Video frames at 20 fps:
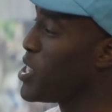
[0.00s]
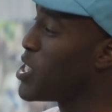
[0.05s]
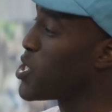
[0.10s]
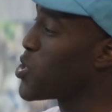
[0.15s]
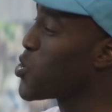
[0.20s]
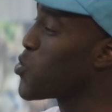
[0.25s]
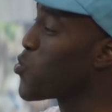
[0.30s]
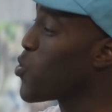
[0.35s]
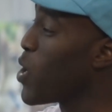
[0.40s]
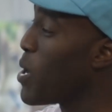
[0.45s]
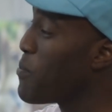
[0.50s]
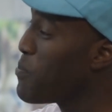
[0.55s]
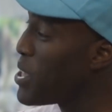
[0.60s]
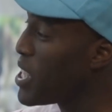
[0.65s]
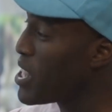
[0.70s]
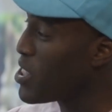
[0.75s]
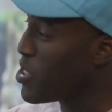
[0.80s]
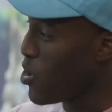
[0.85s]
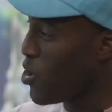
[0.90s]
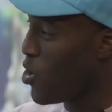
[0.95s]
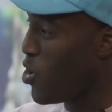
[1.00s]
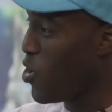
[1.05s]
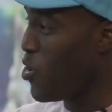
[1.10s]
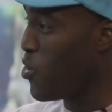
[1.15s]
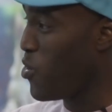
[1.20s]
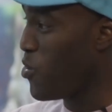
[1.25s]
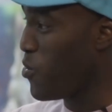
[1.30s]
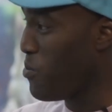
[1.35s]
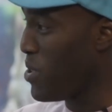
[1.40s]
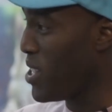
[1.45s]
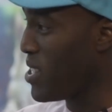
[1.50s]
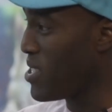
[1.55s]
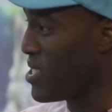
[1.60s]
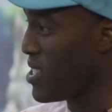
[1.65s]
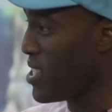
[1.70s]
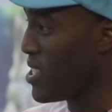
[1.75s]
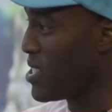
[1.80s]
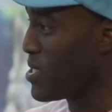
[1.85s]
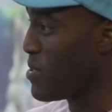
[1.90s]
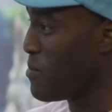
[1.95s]
disrupting their whole
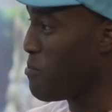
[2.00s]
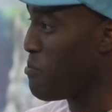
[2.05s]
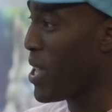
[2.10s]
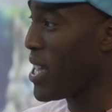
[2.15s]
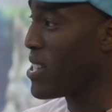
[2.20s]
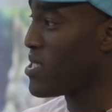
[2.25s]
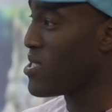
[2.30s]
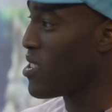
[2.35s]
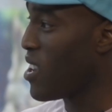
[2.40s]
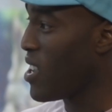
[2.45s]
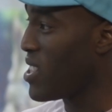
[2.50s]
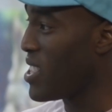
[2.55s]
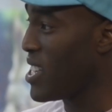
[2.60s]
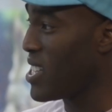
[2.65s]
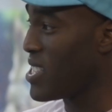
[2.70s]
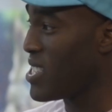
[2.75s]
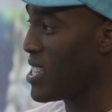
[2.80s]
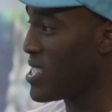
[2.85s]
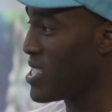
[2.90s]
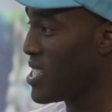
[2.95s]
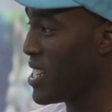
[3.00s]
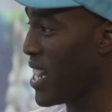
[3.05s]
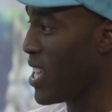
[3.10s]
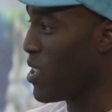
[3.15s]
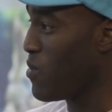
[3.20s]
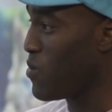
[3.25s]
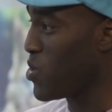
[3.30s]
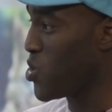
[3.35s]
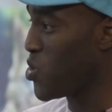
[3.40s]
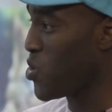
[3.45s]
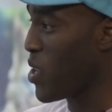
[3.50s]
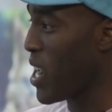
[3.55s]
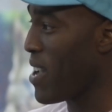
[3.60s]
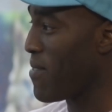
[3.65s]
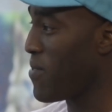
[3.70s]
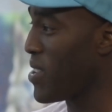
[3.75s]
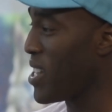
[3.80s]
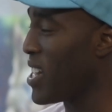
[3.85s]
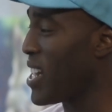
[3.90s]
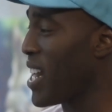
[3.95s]
business based on the attention that he was
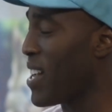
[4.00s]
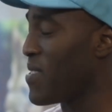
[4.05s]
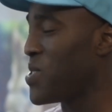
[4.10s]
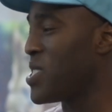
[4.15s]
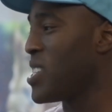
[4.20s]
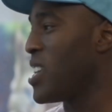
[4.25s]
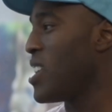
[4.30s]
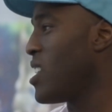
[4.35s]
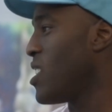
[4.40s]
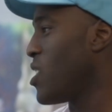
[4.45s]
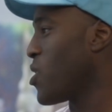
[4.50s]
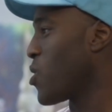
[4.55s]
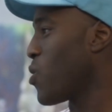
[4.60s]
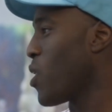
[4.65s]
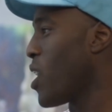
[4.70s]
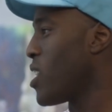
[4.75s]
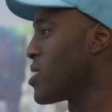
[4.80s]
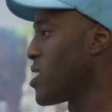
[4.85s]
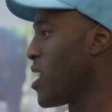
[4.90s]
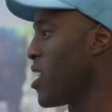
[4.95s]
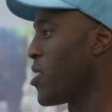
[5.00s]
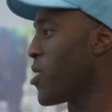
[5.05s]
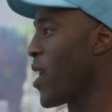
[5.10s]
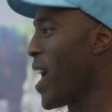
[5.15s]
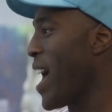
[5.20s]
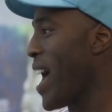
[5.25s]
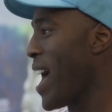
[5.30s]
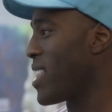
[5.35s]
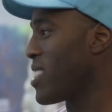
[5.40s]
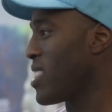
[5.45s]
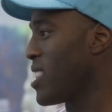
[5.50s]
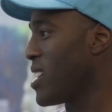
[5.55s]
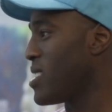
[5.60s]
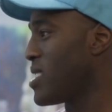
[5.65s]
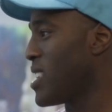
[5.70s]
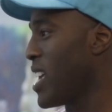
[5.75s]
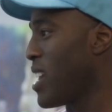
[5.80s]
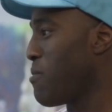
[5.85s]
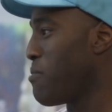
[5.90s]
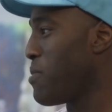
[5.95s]
driving. And I've yeah. seen it across other
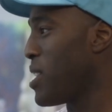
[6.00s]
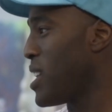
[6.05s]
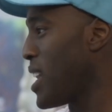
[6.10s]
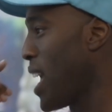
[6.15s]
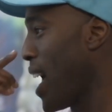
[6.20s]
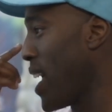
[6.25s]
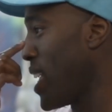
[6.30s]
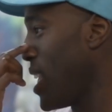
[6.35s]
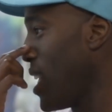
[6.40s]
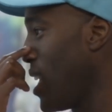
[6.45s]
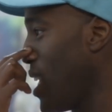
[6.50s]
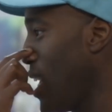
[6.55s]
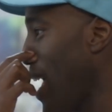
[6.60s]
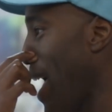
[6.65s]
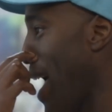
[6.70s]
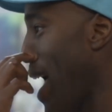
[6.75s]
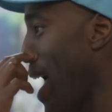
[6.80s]
athletes that have been Nike